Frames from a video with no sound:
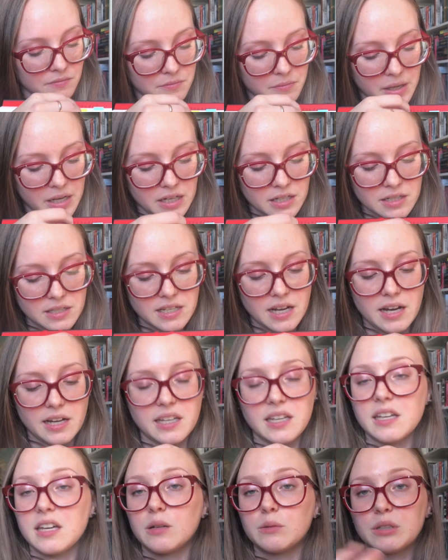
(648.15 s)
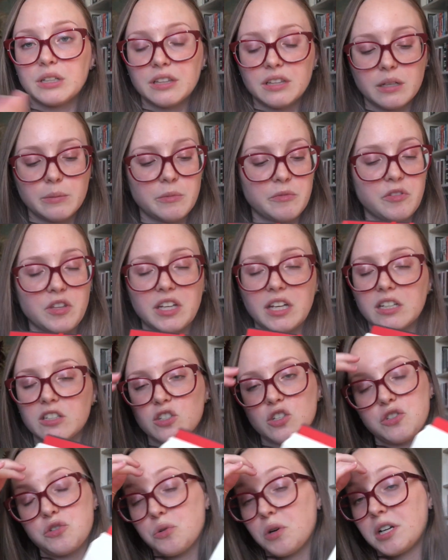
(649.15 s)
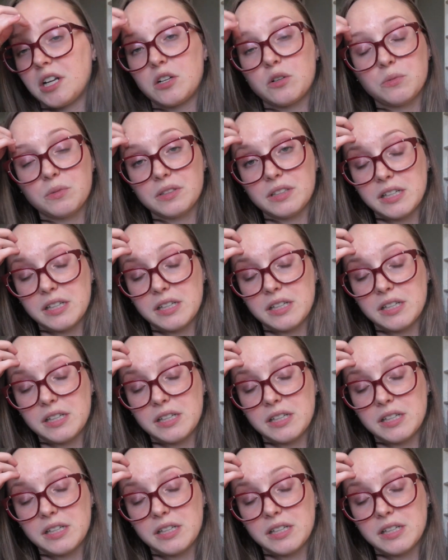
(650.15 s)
because yeah, I can get rid of them if they get destroyed. I don't really